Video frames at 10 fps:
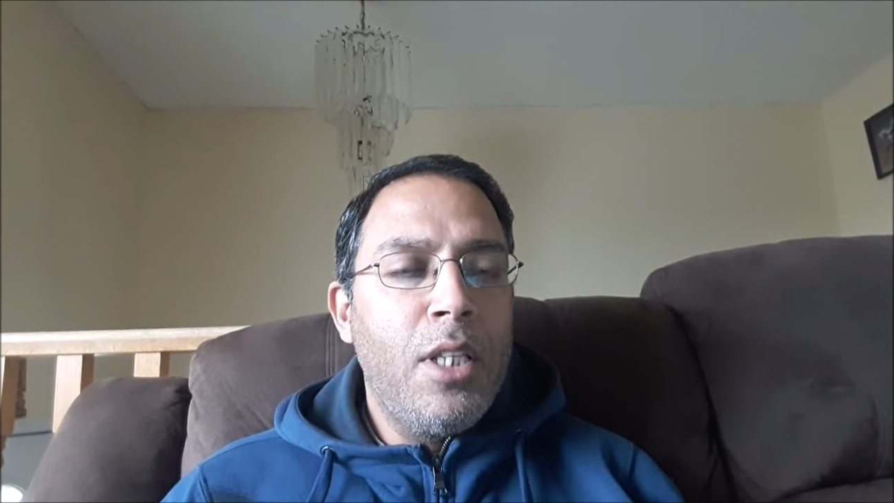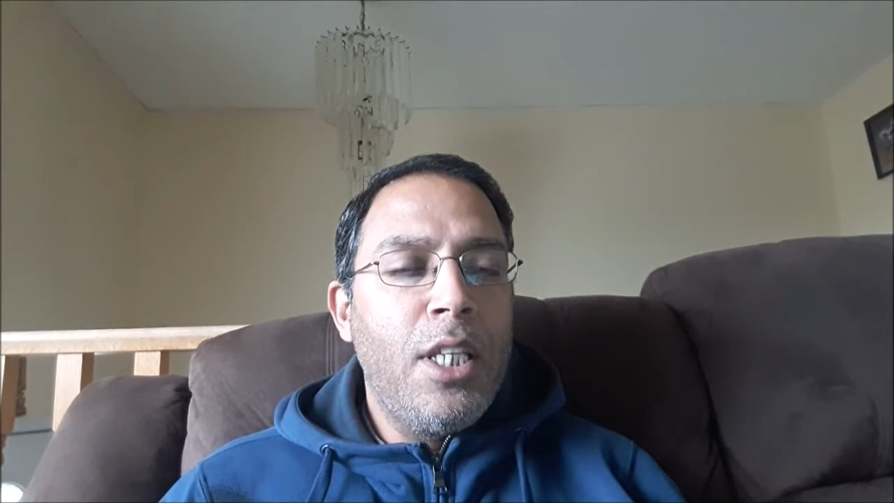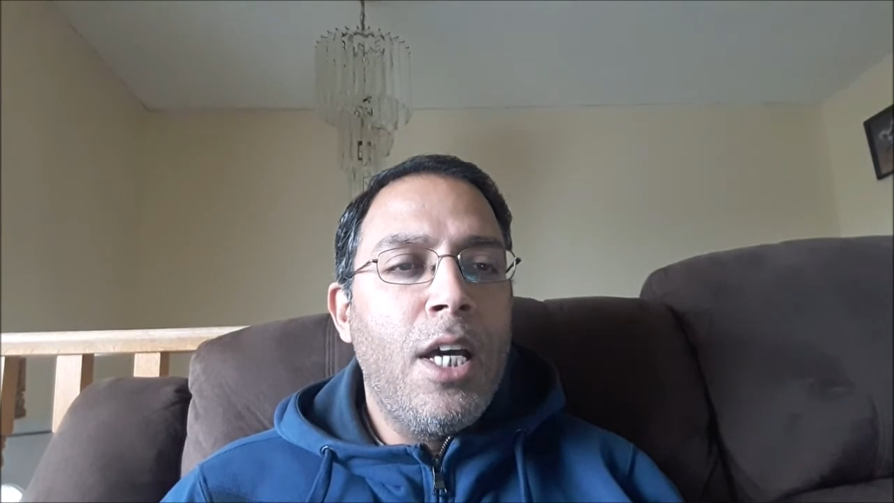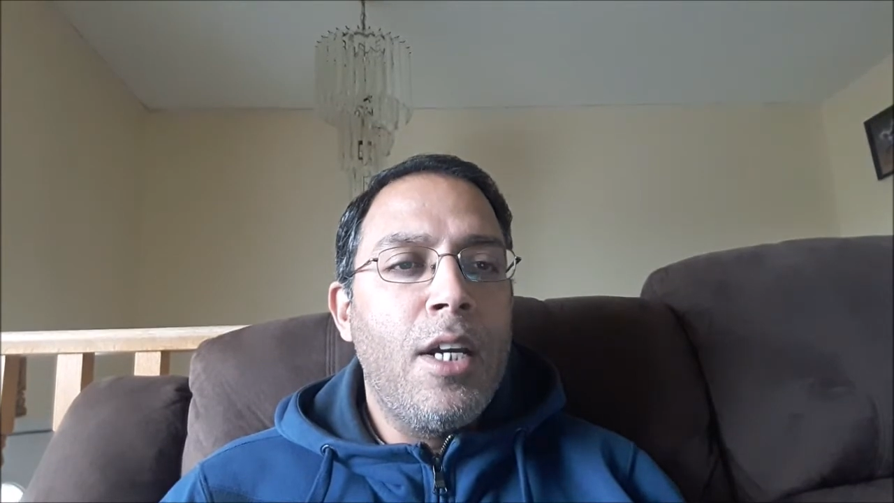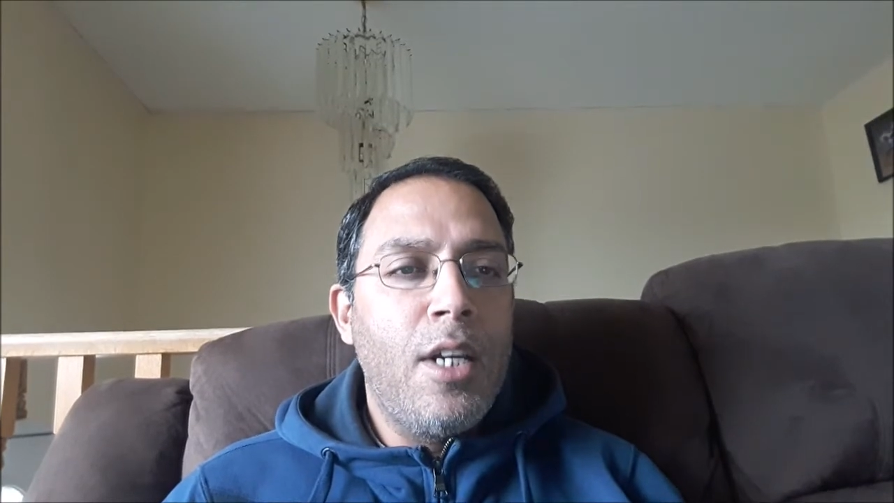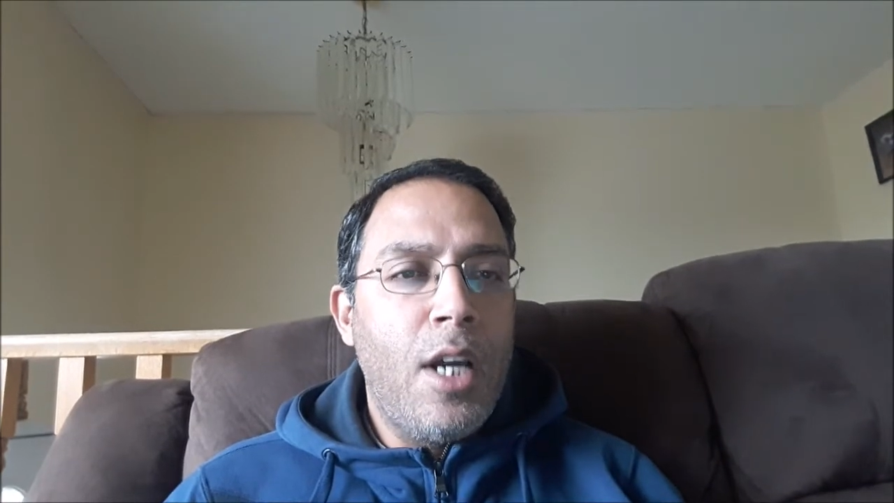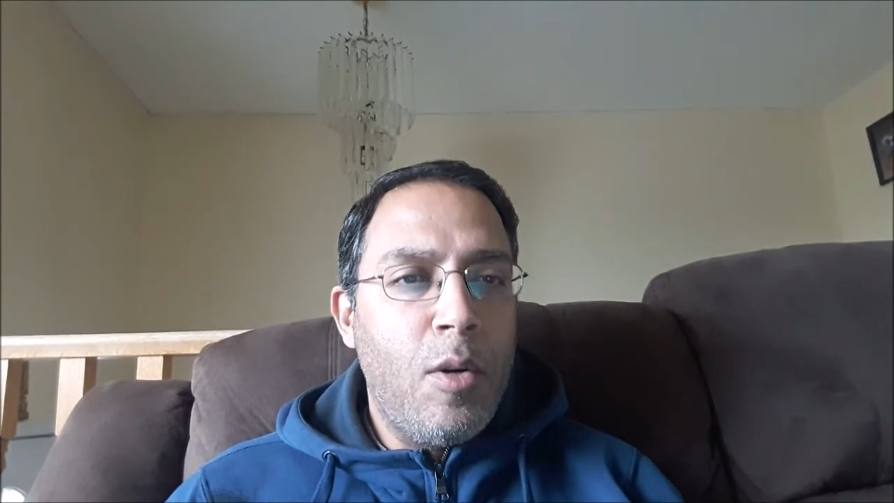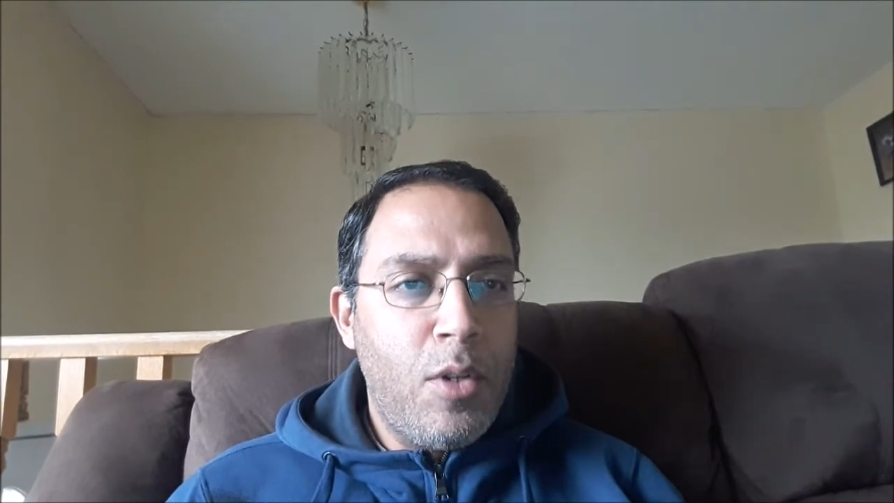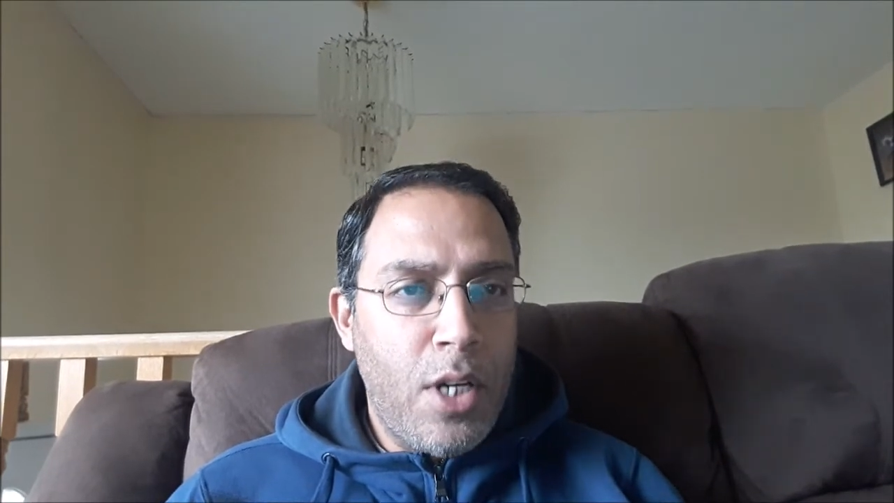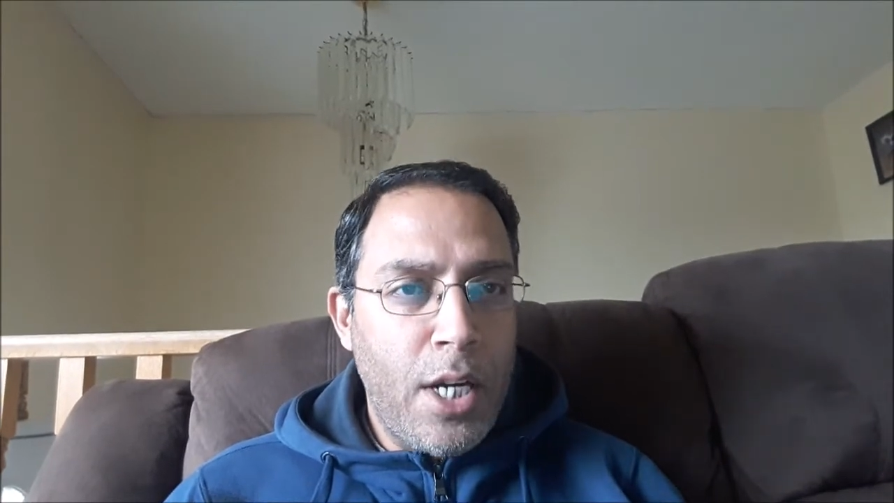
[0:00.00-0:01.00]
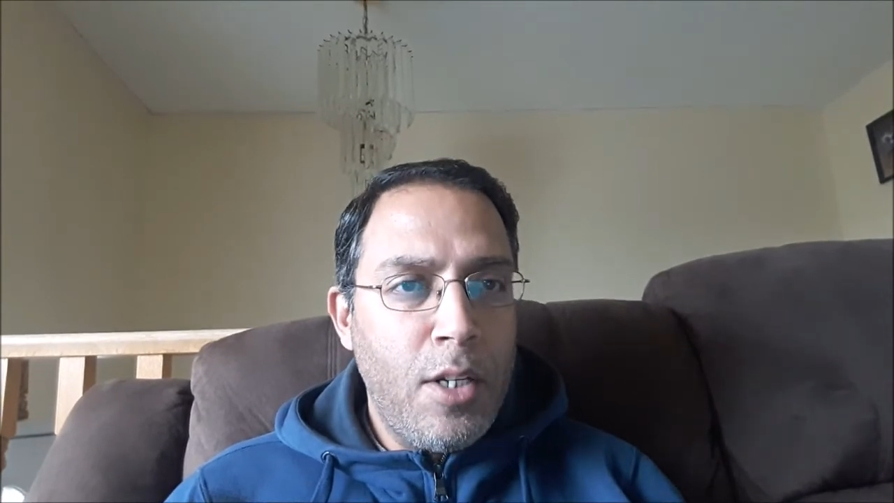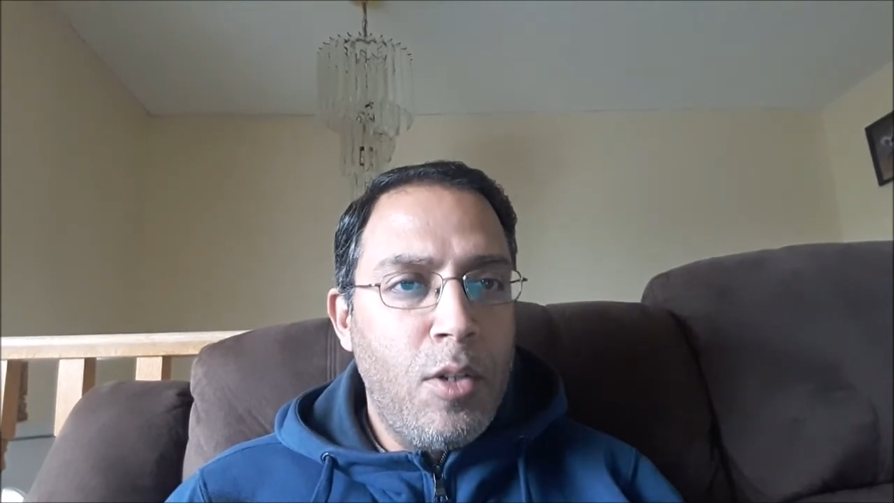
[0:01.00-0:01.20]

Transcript: they are now trying